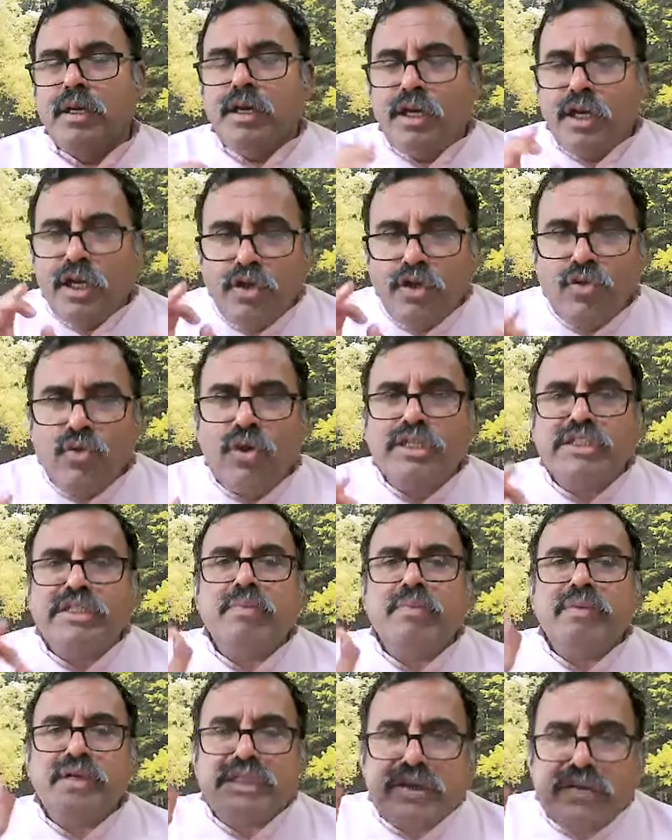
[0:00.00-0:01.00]

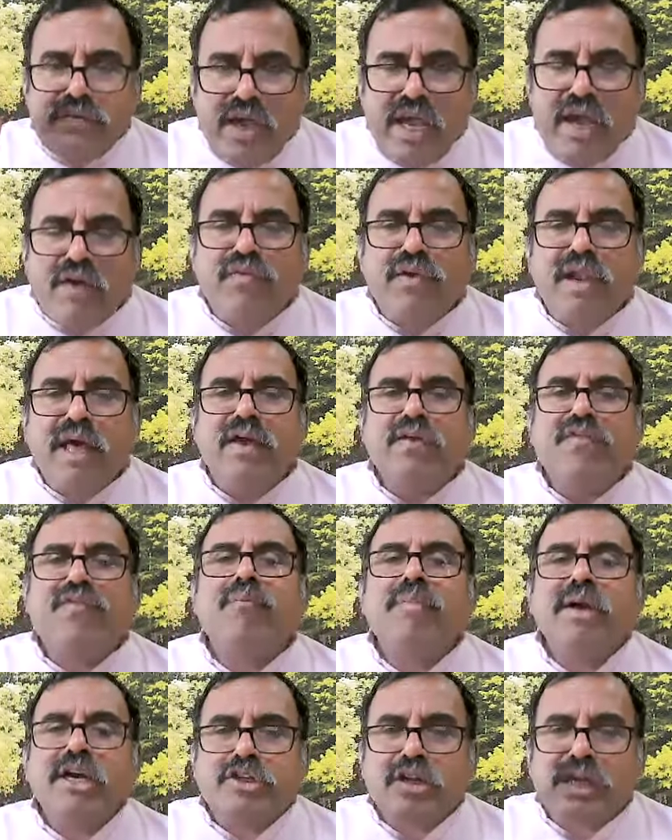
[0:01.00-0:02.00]
Hinduism is a way of life
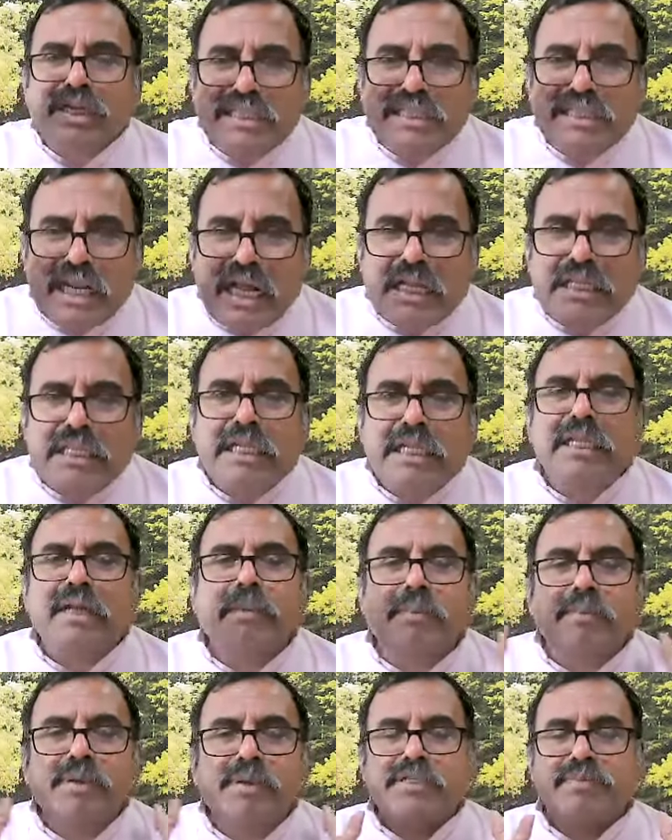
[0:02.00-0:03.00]
based on Sanatan
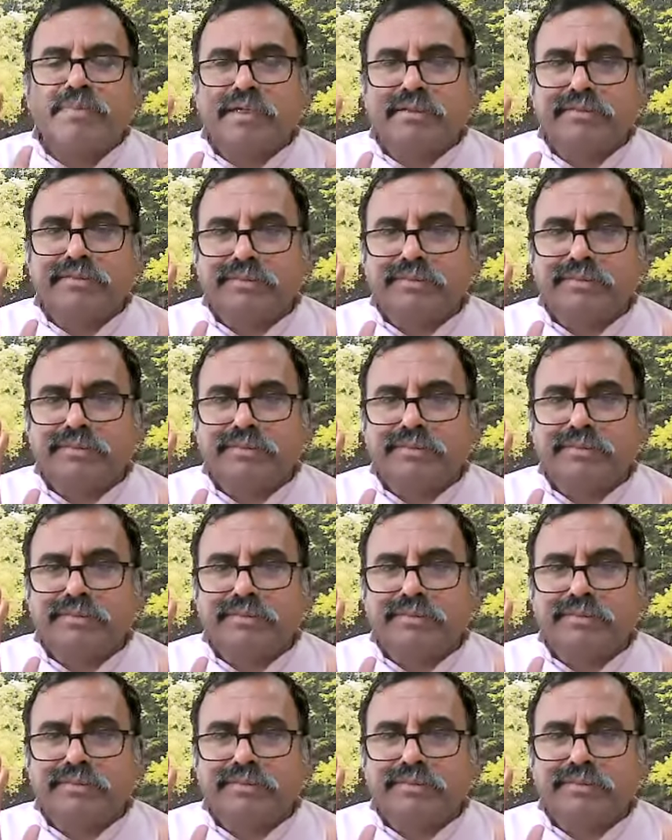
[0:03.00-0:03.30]
Dharma principle.